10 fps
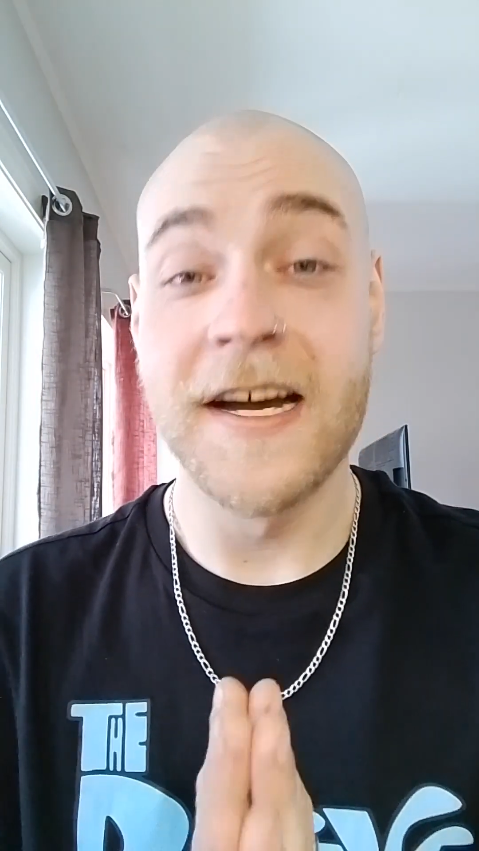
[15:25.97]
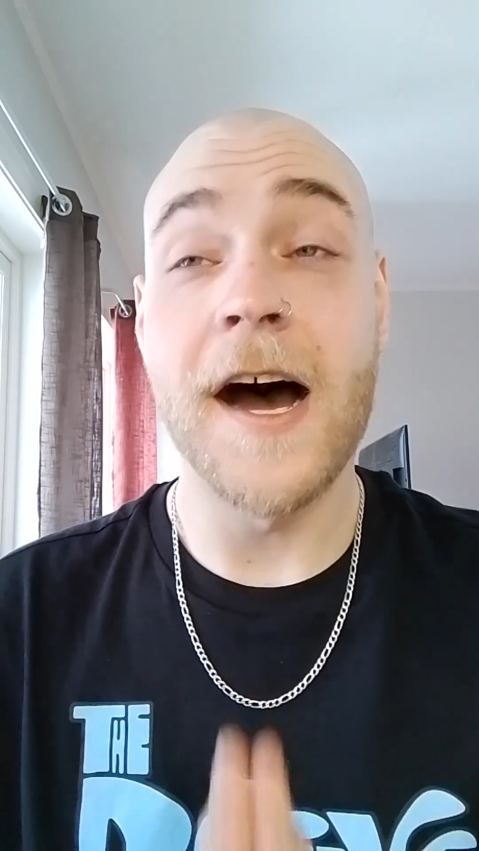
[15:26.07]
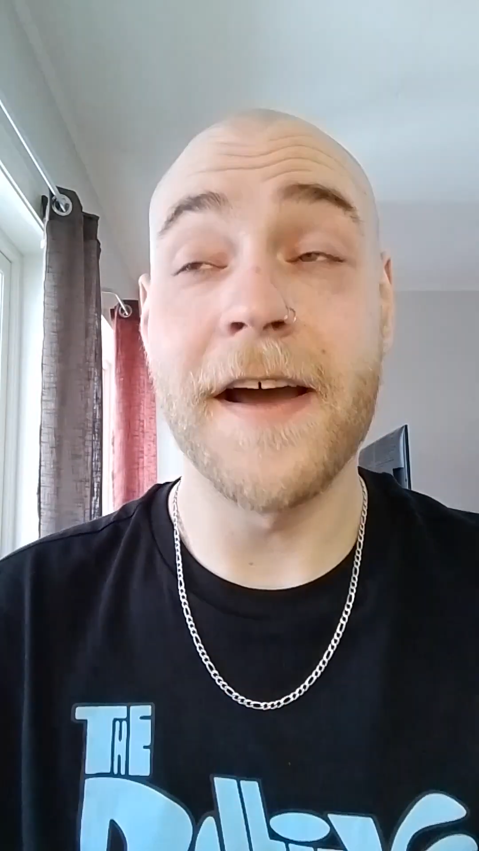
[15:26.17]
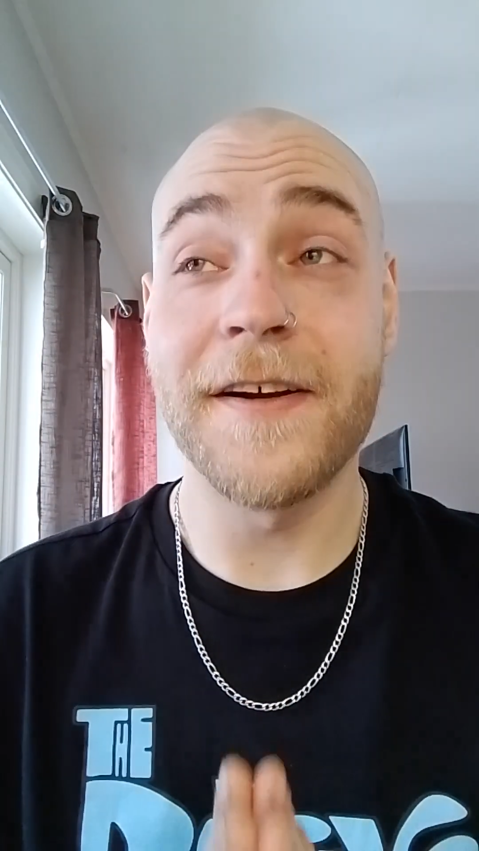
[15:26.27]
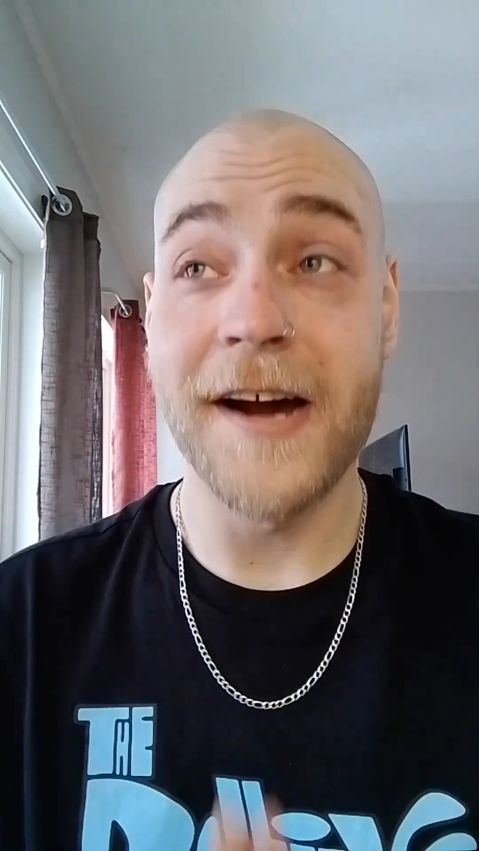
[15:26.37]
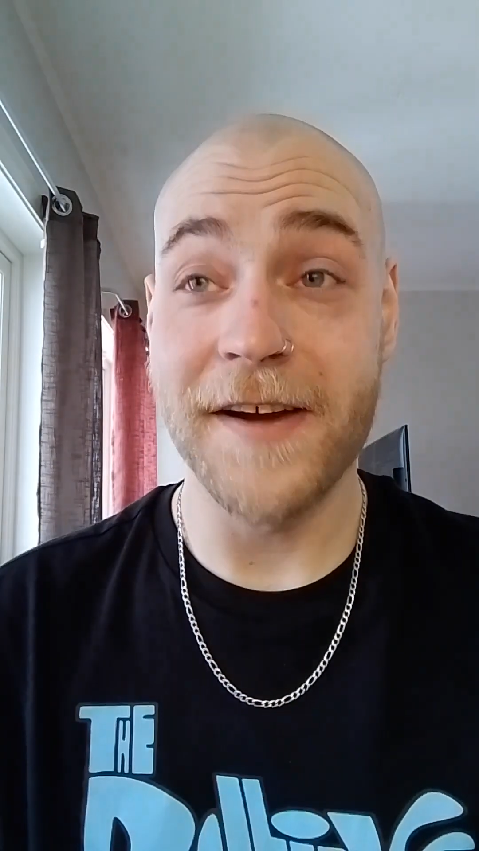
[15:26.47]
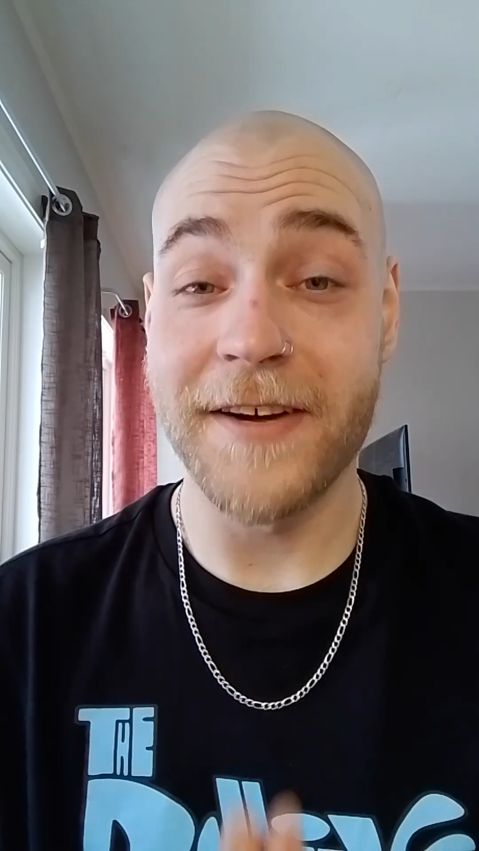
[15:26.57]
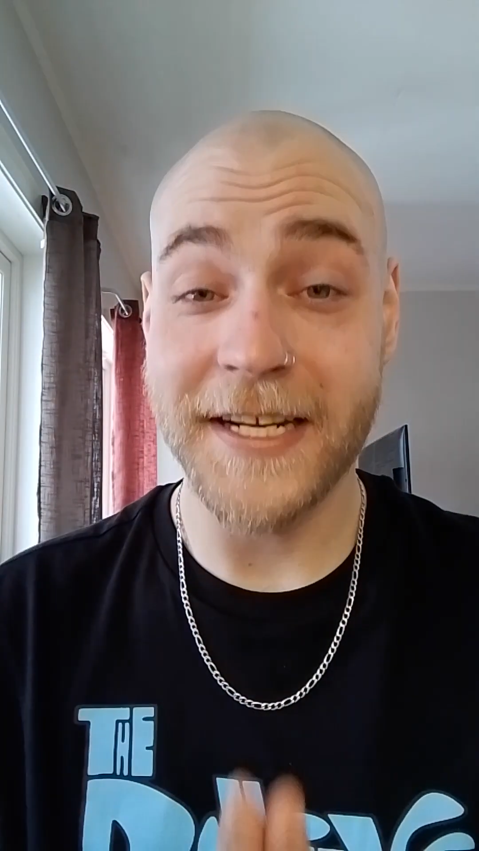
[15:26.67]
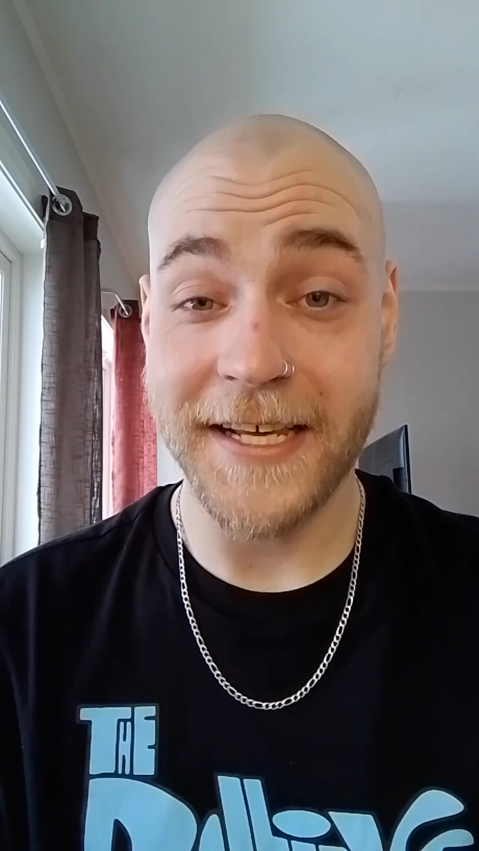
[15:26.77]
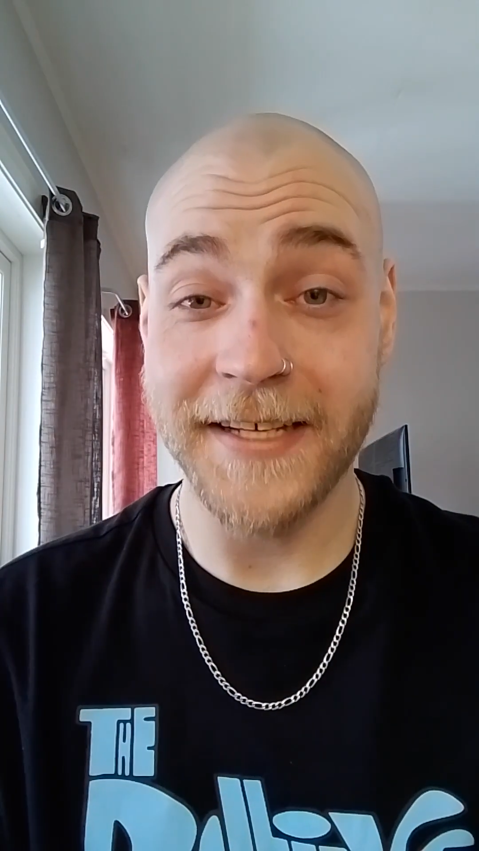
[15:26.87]
higher
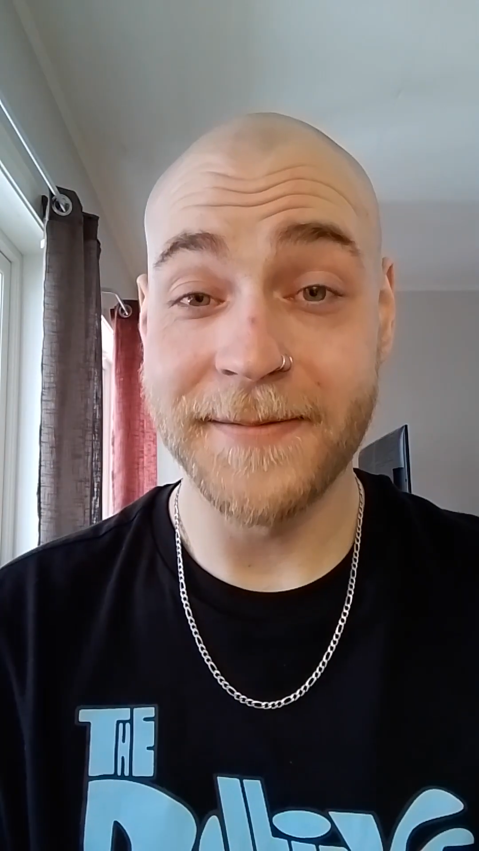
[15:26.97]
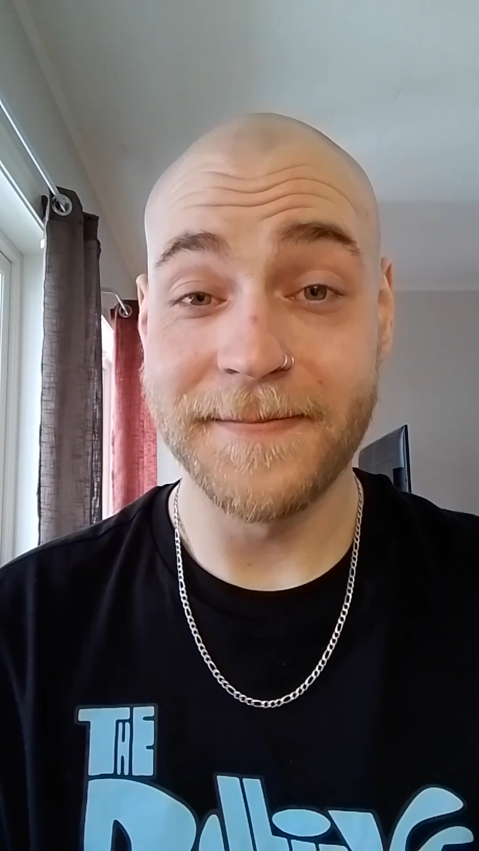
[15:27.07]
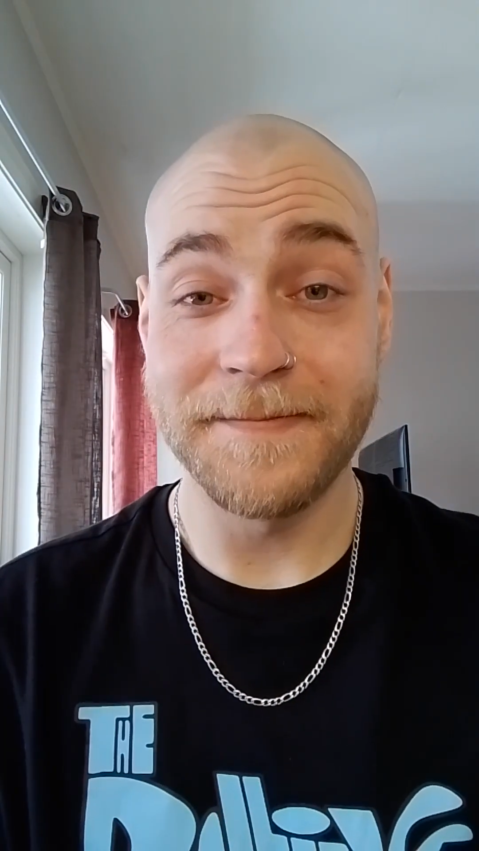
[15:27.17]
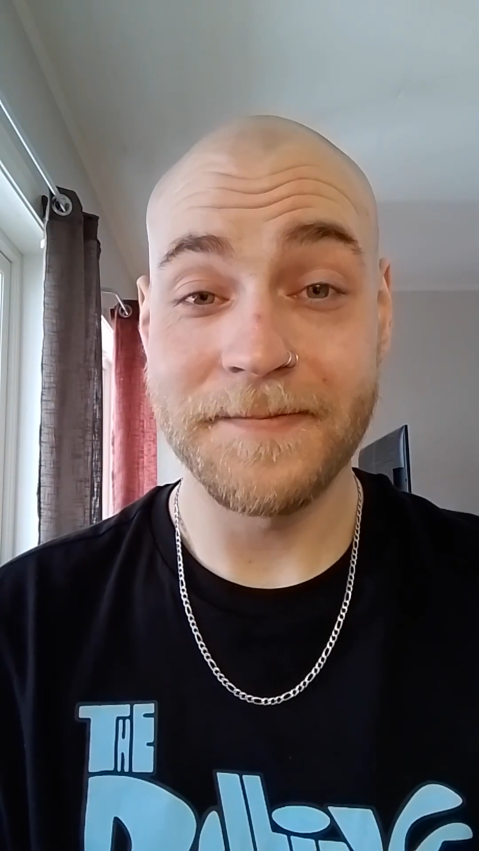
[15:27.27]
hierarchy,